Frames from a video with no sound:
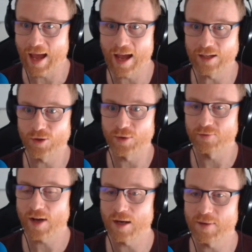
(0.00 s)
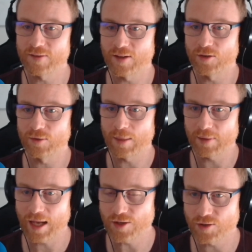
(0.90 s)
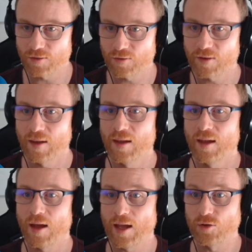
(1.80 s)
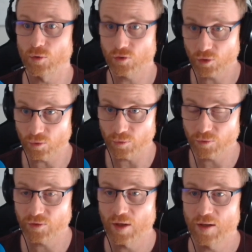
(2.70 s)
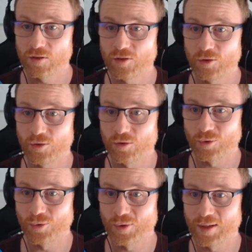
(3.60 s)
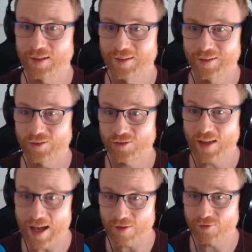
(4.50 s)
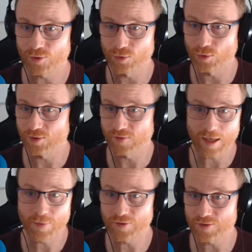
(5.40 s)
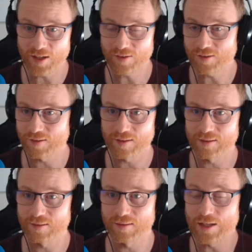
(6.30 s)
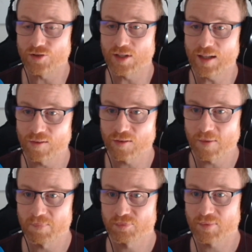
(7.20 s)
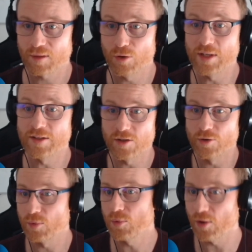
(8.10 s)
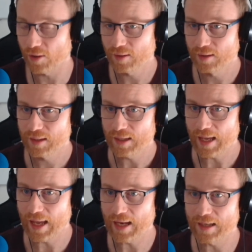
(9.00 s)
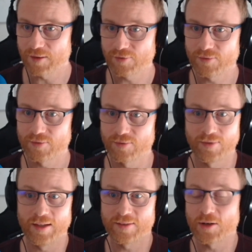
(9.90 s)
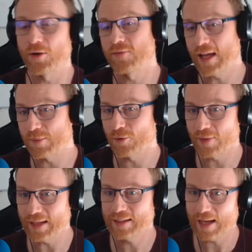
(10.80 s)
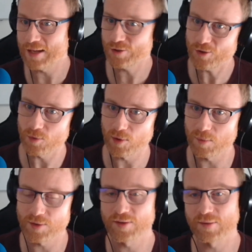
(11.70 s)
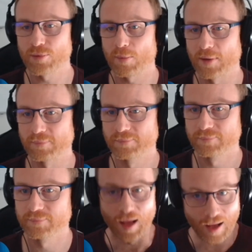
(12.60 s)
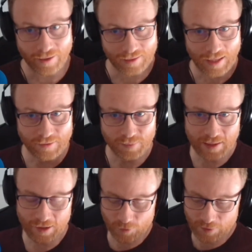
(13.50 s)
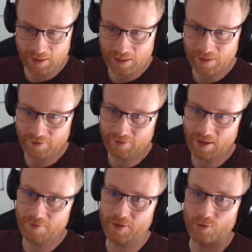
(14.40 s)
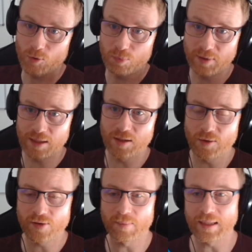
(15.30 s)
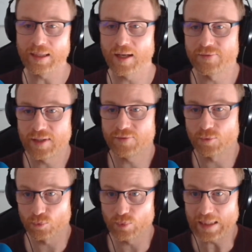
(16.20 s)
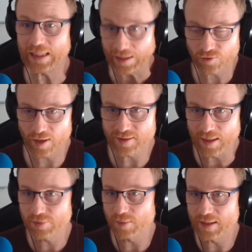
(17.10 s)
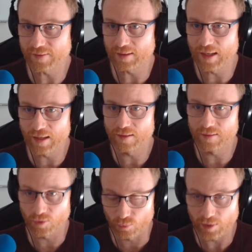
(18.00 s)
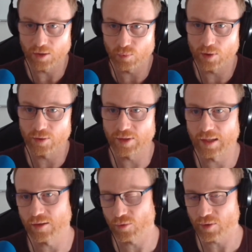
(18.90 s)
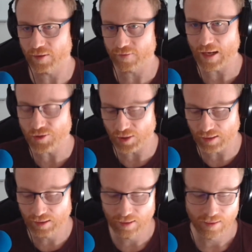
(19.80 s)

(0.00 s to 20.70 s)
are your environments and your applications and your tools to your staff or your developers and testers and engineers who need to do their work. And if things are not available, they can't do their work, which is a problem. I don't claim to be an expert in any of this stuff. It's all pretty new to me. I've never really tried to implement it in the real world in an organization.